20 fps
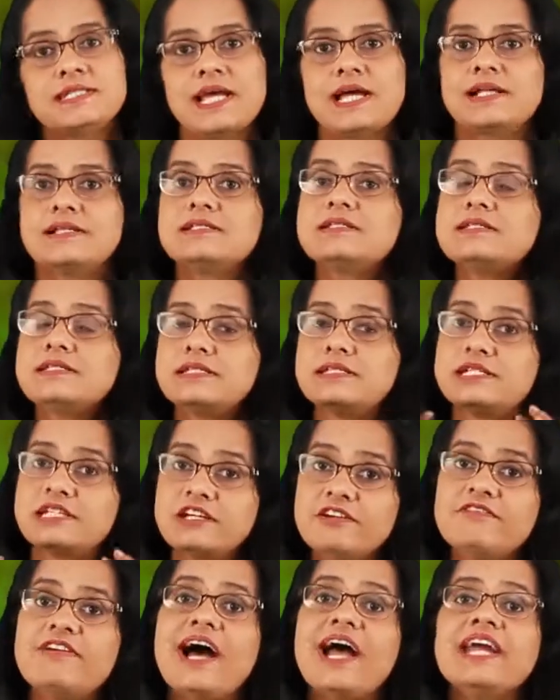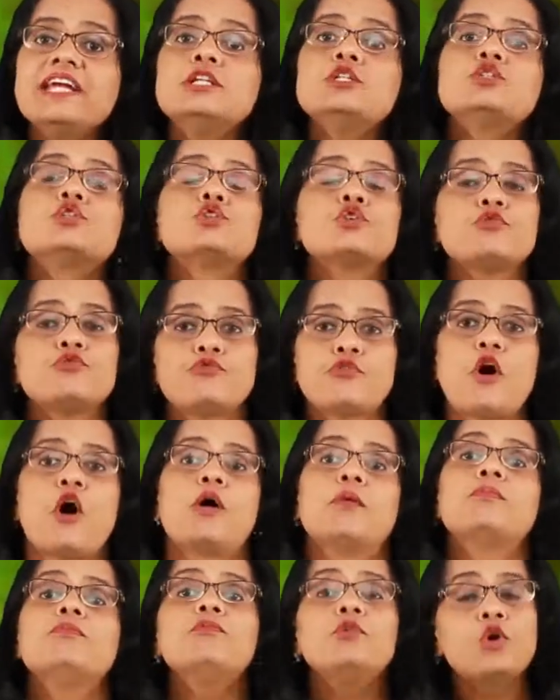cells divide to
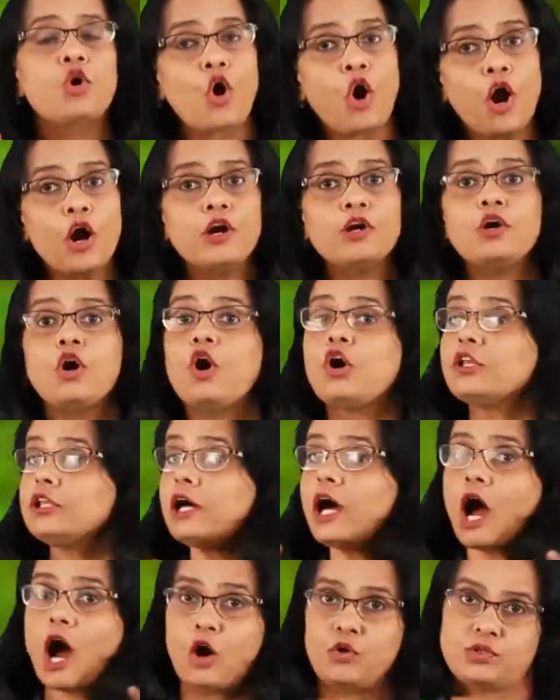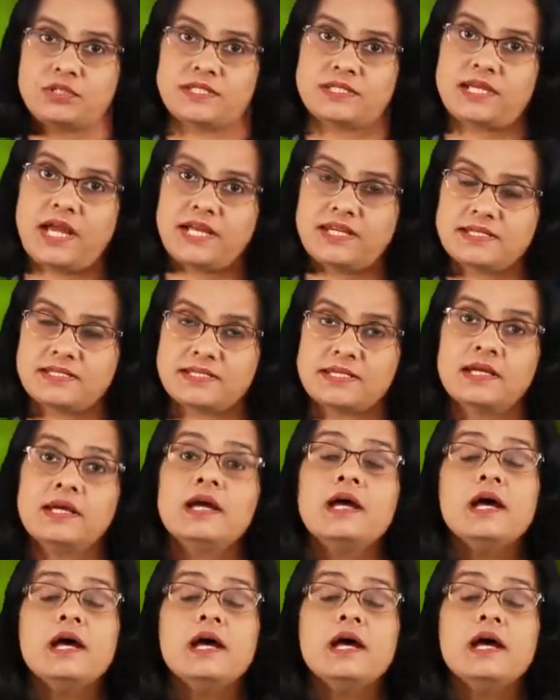form cork on the outer sides.